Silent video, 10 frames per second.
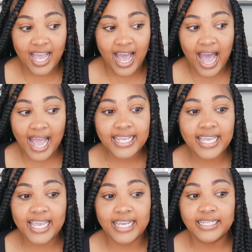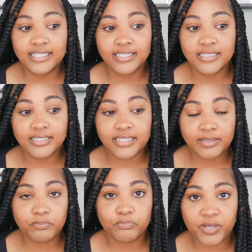I can
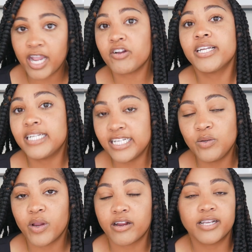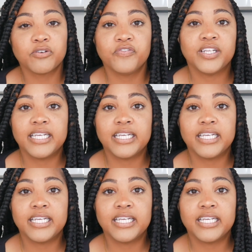carry it anywhere. It'll fit